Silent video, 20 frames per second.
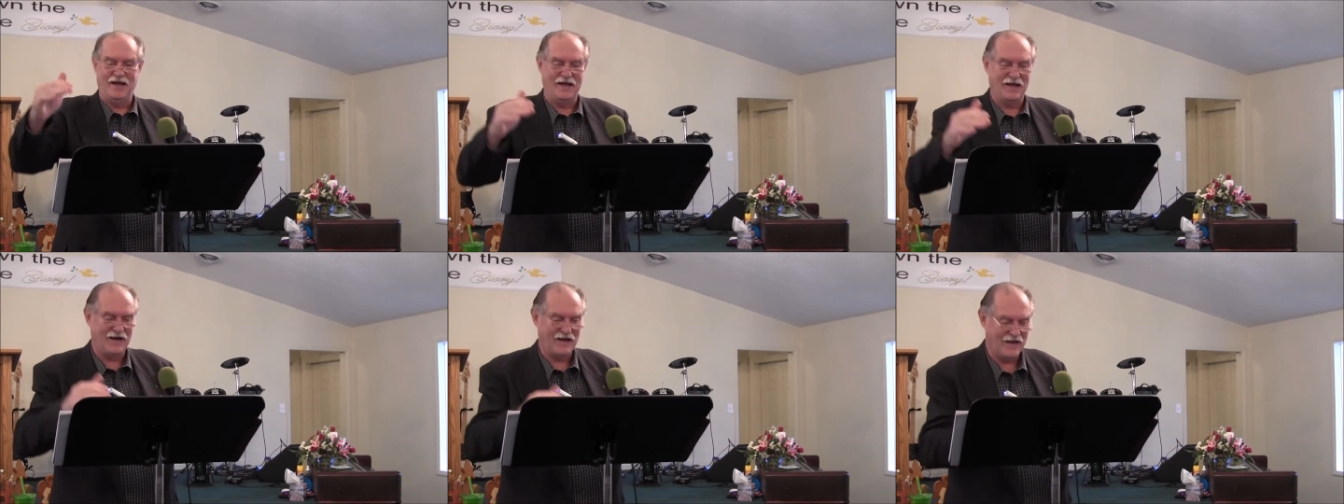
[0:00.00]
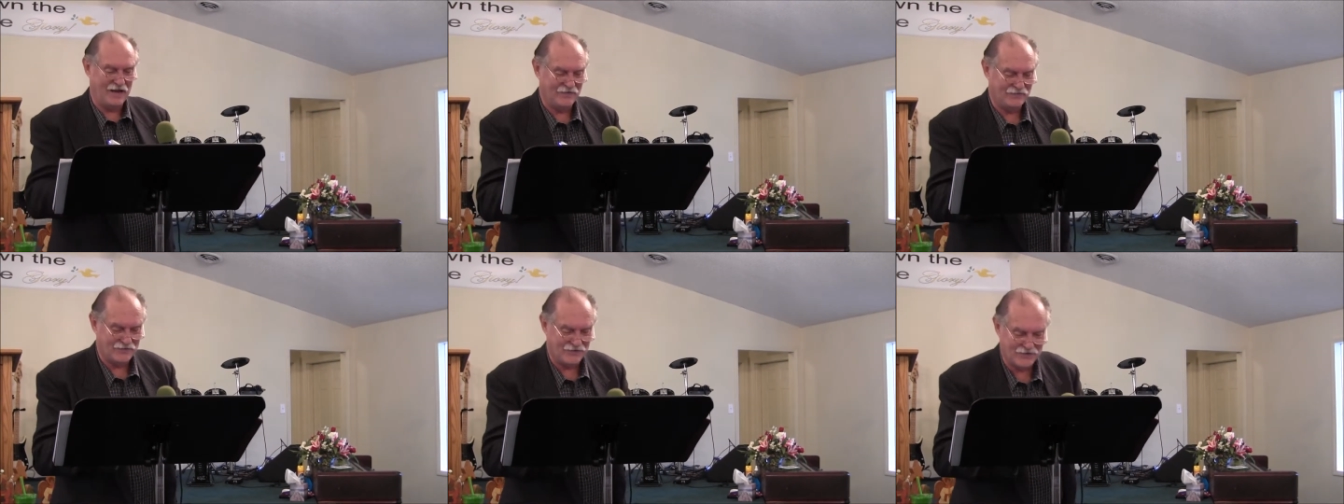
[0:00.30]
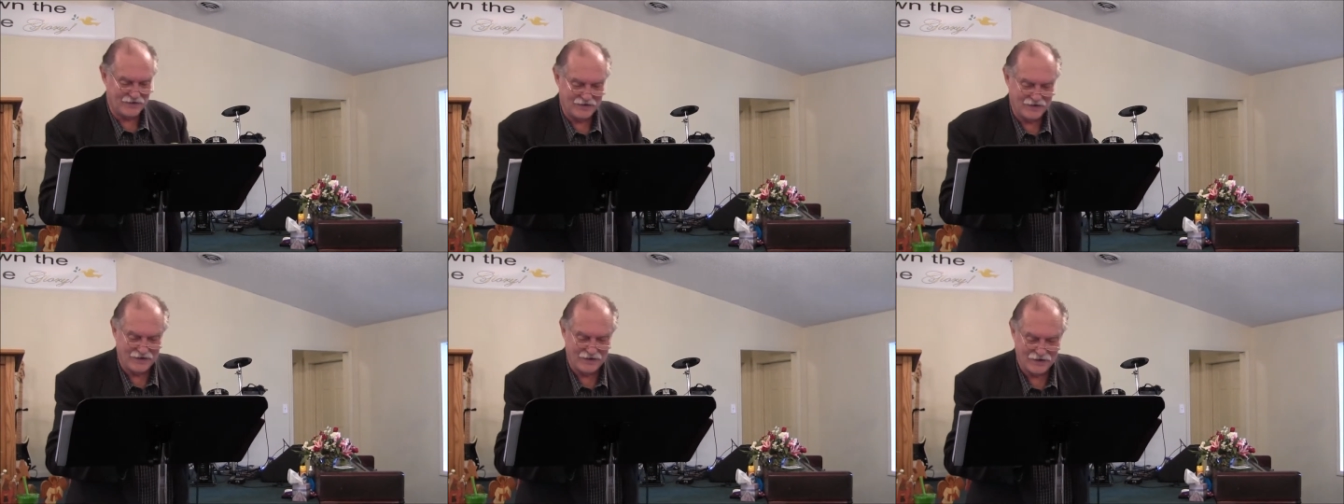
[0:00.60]
and I have
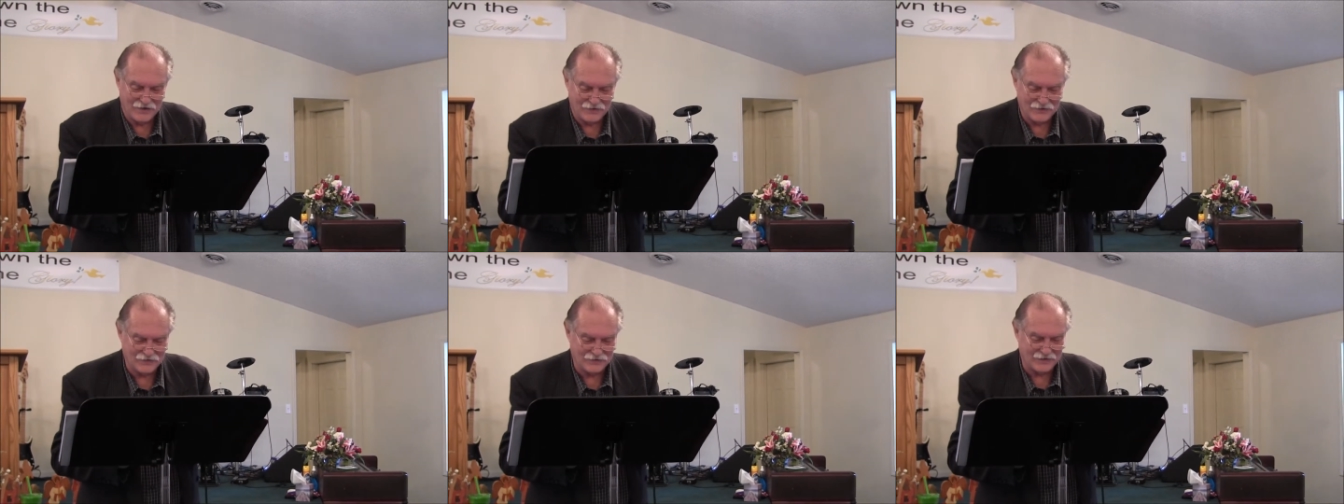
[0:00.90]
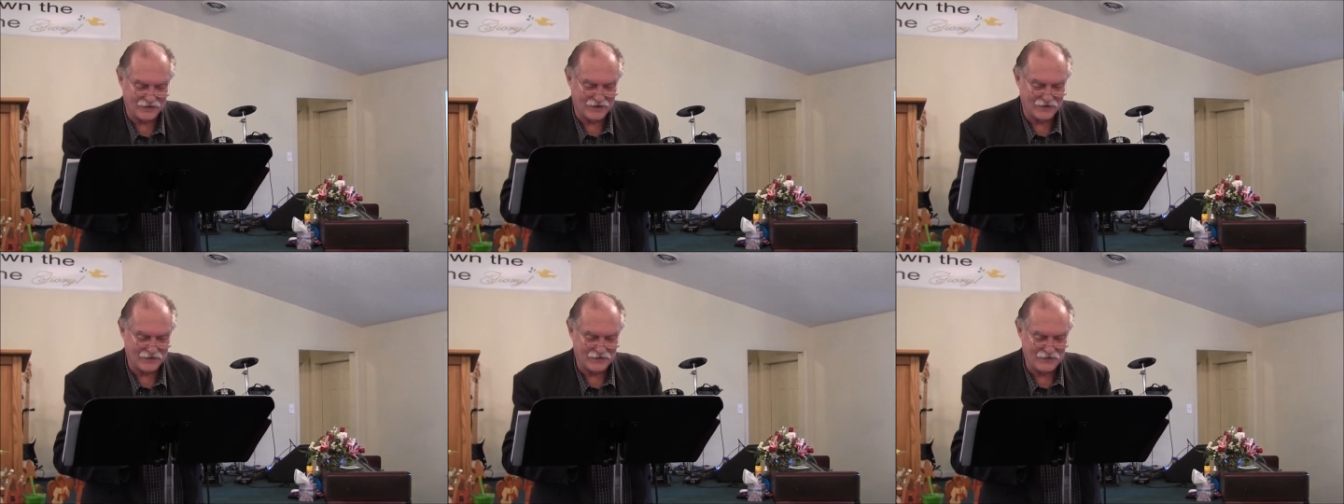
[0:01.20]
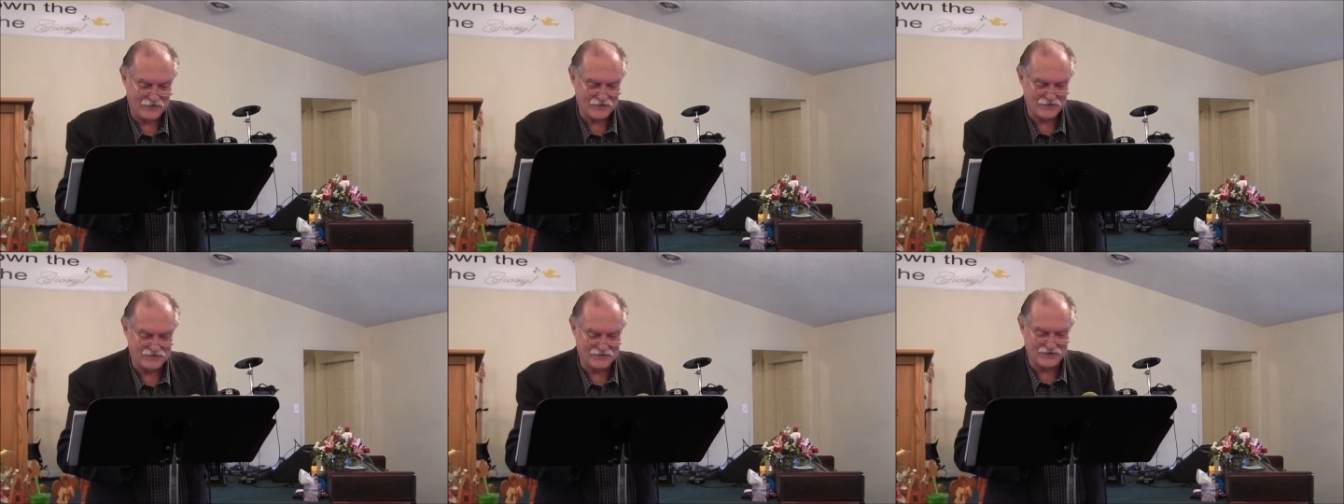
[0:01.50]
to look down
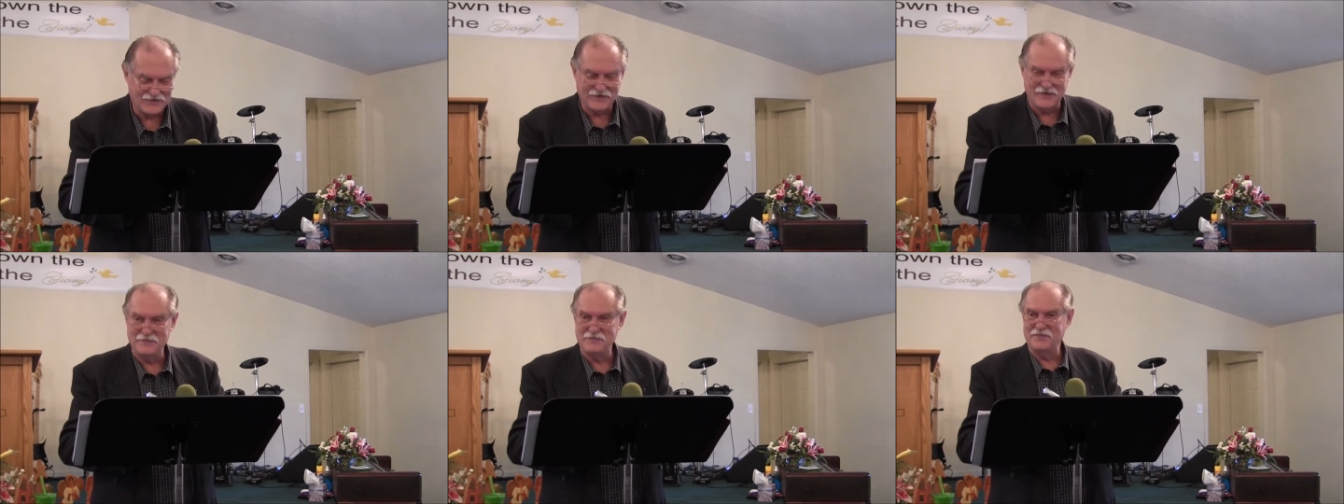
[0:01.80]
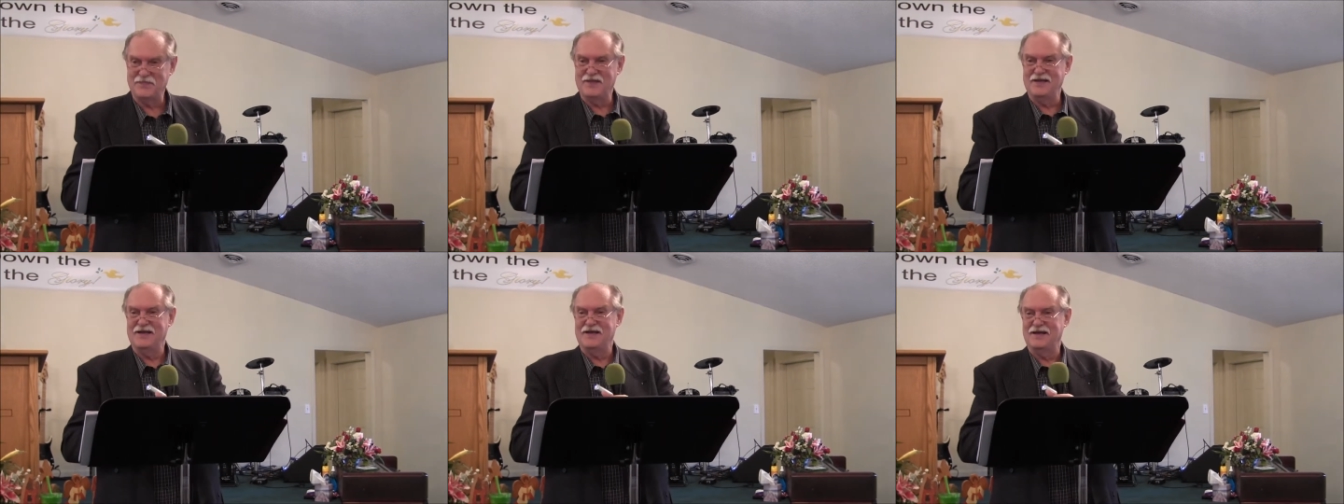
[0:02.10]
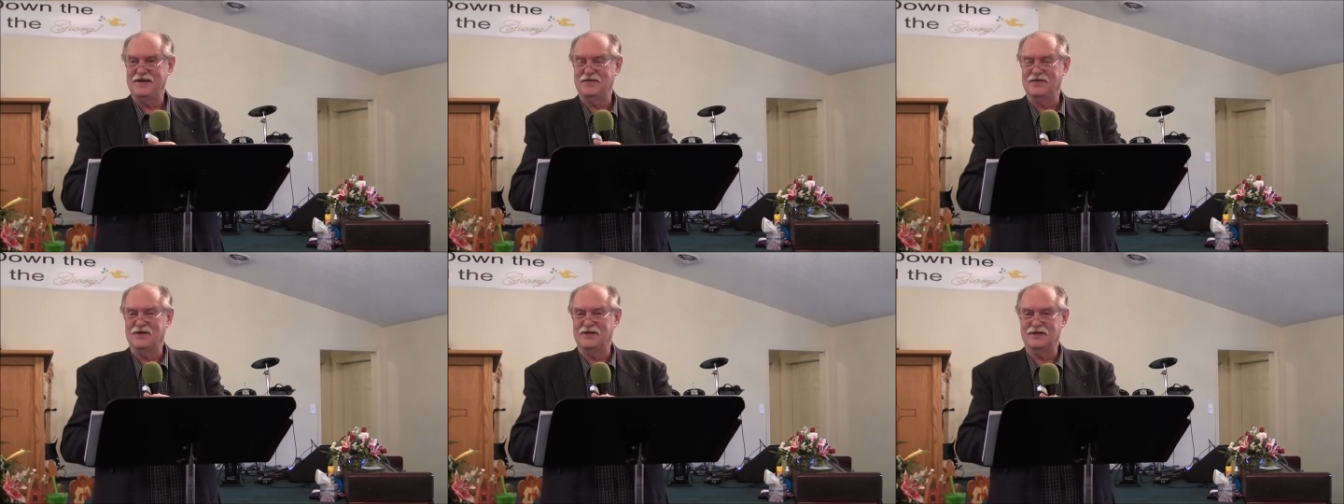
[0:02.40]
here to see
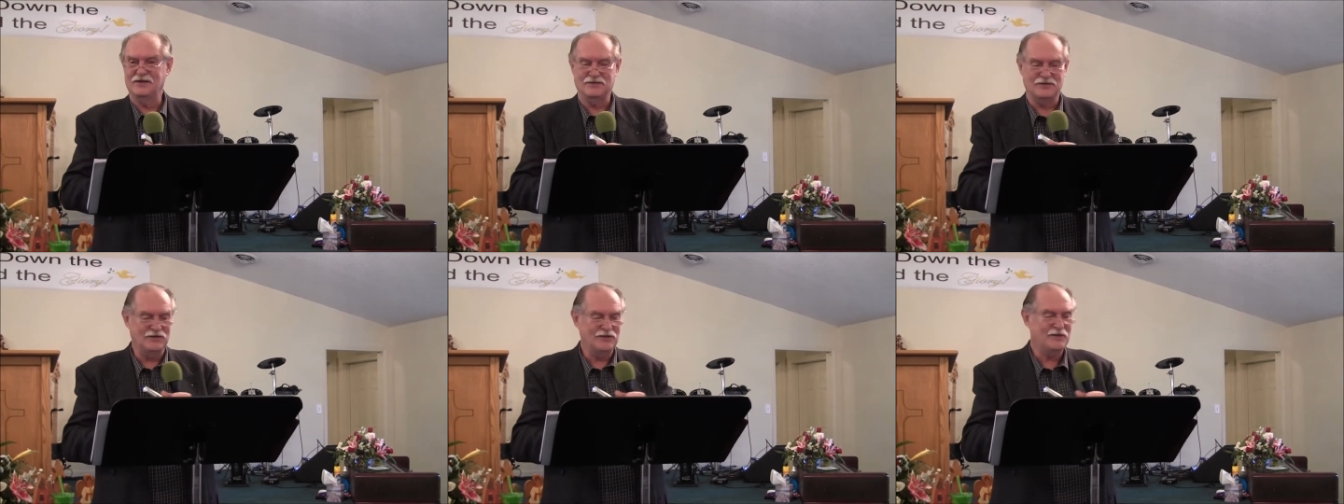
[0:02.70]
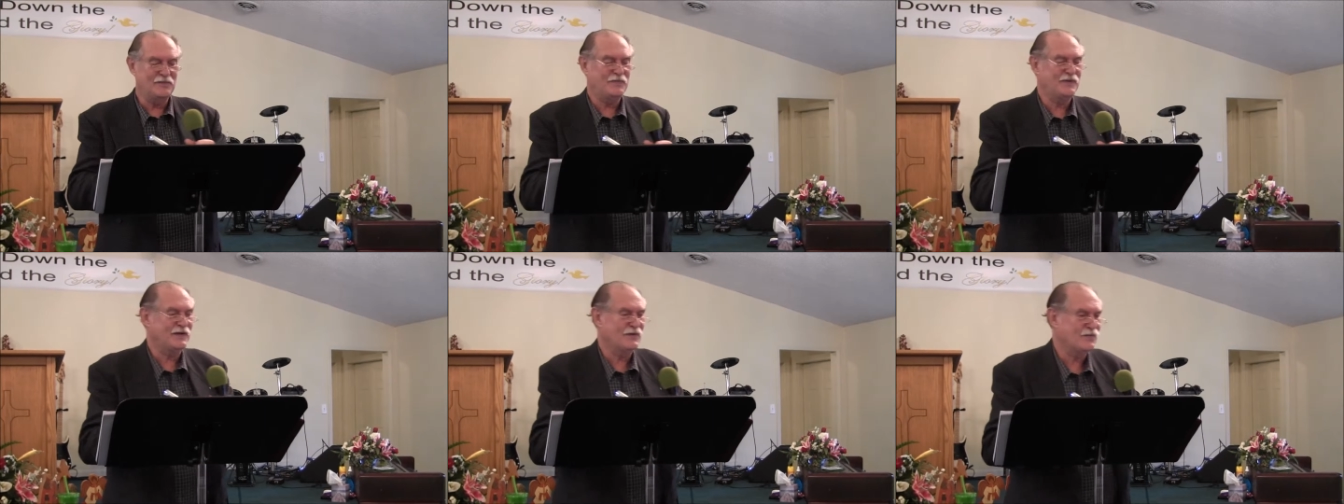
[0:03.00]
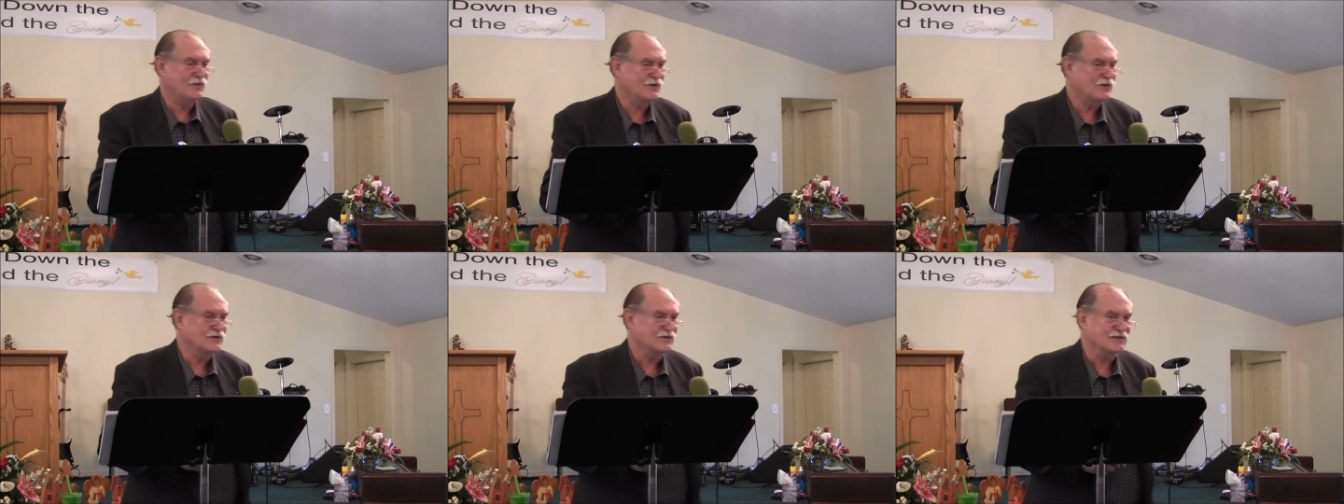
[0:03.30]
what those little bitty
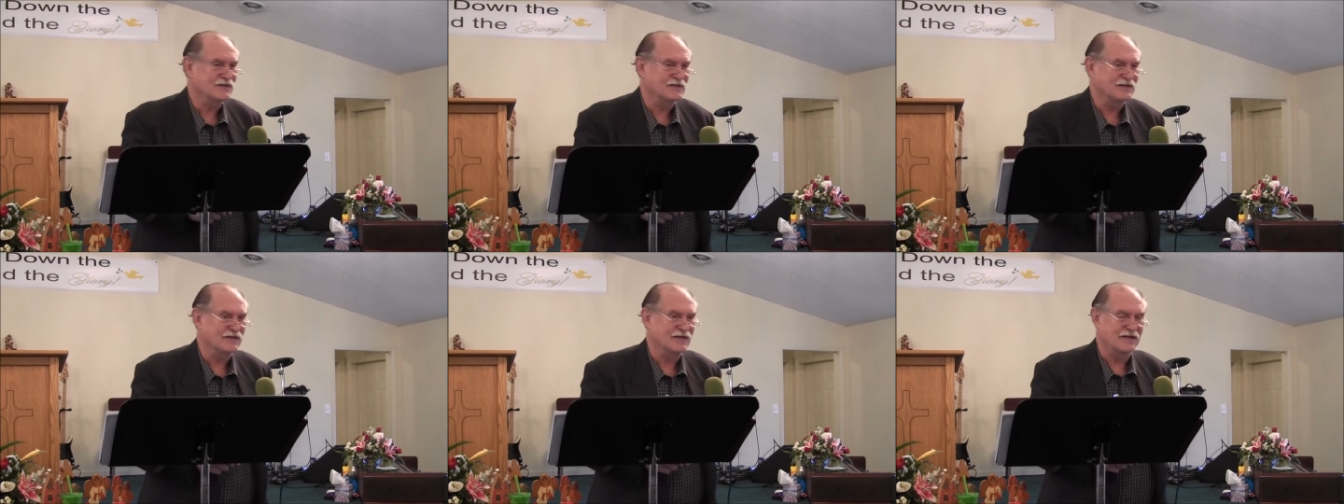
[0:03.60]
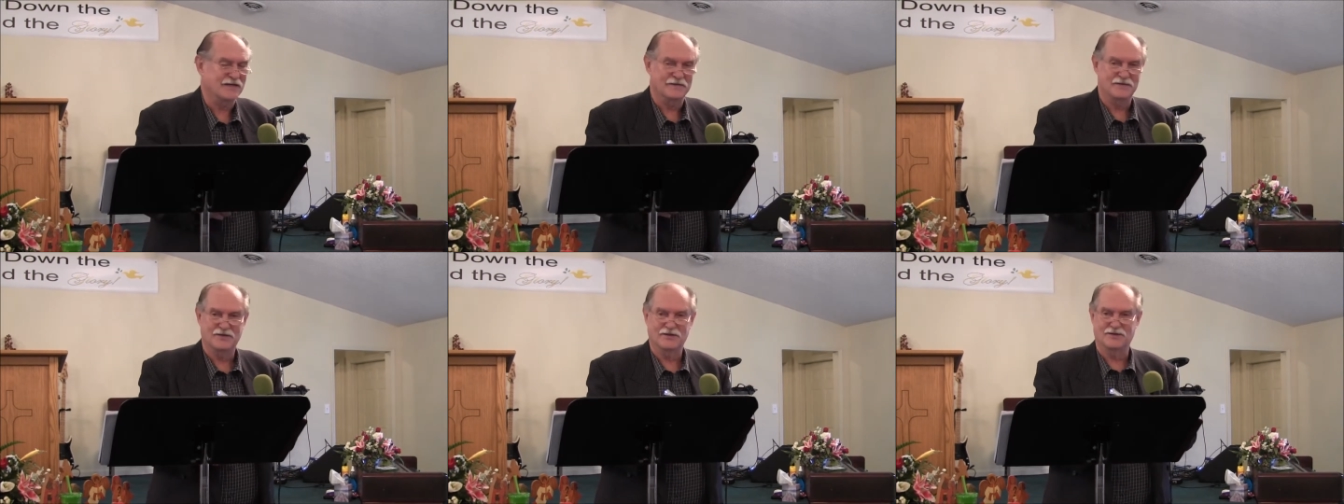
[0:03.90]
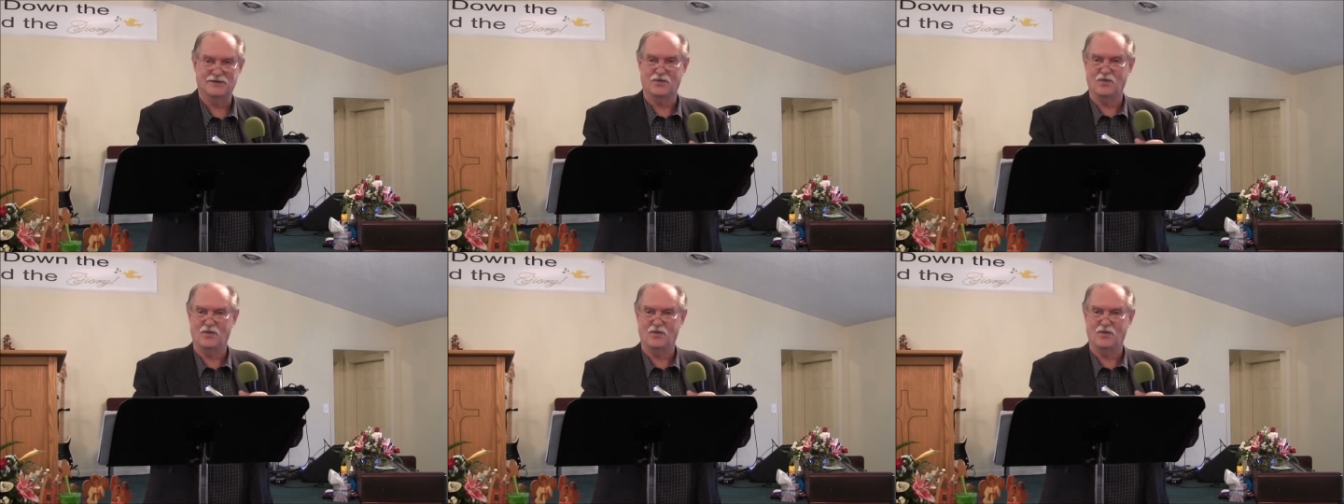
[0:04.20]
words are saying because yeah.